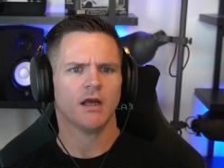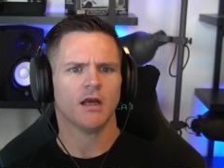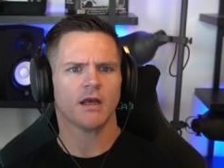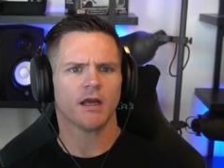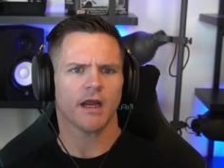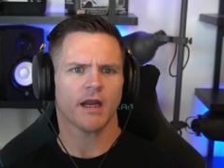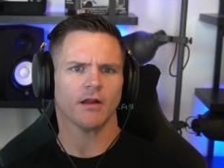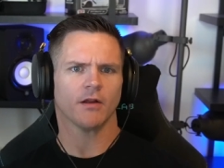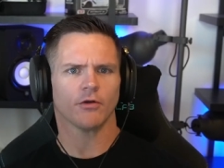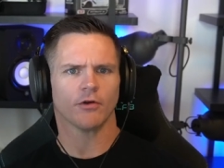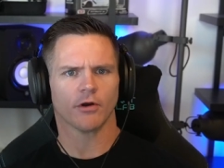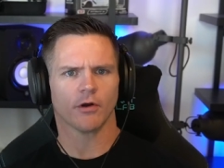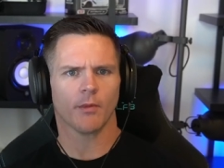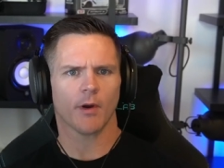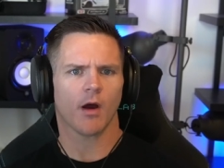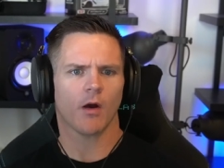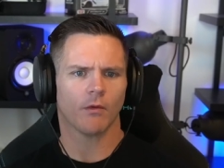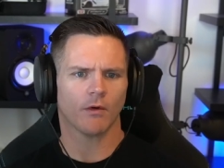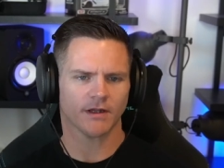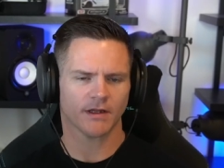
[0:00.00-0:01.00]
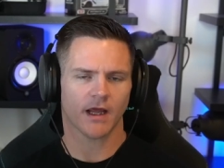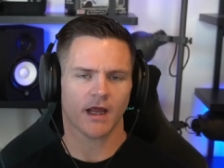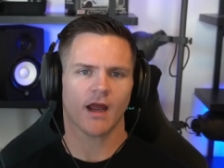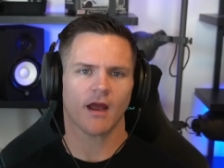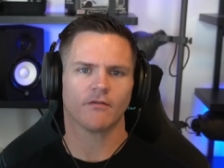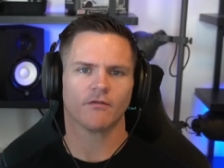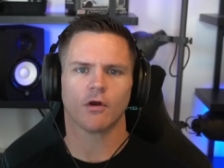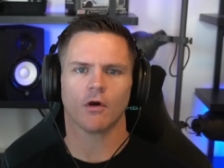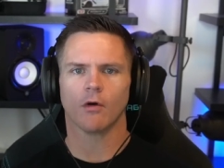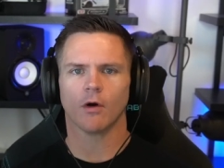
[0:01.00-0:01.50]
and learn about what they
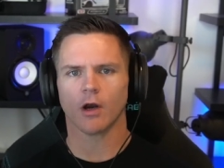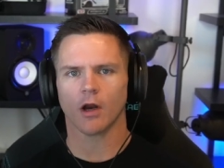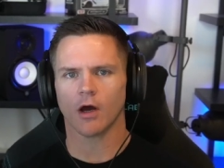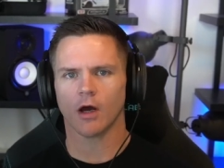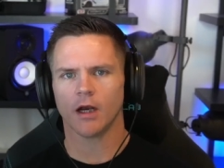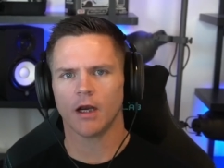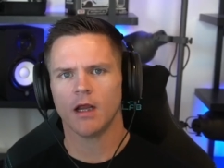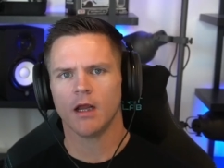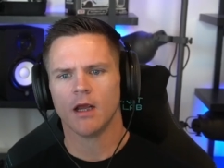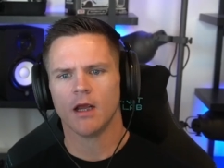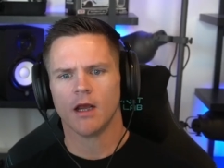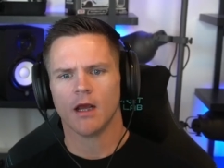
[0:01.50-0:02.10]
have going on.